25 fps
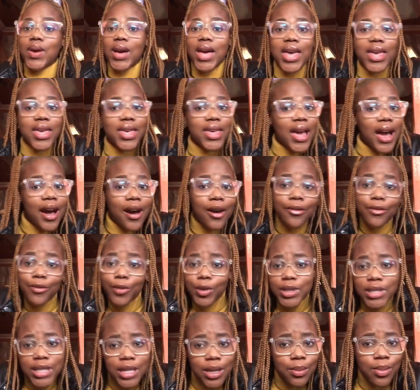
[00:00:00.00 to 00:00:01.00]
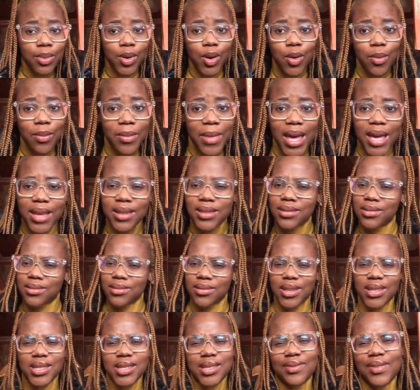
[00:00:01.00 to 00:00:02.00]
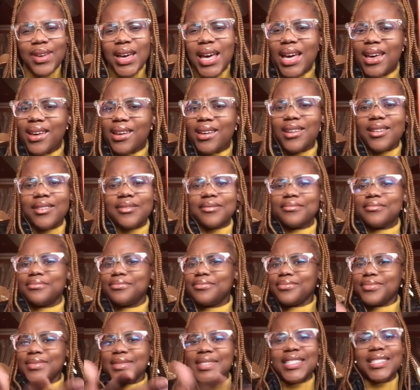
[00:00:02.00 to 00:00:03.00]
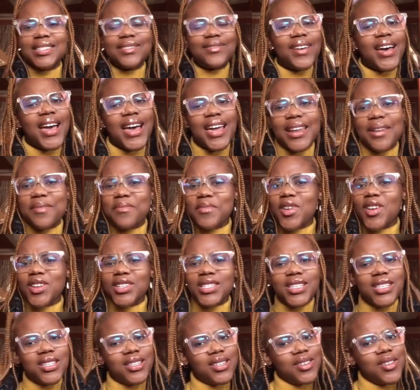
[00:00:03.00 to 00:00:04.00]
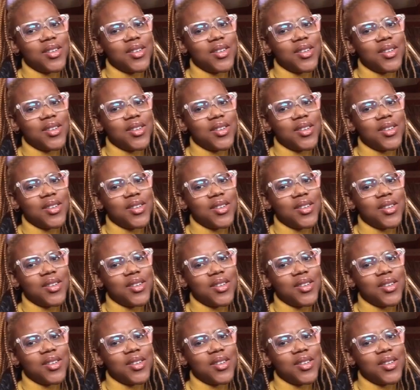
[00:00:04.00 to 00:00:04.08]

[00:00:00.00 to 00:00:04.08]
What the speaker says: a young 14 Pro Max, it's fine. It's fine. I'm not,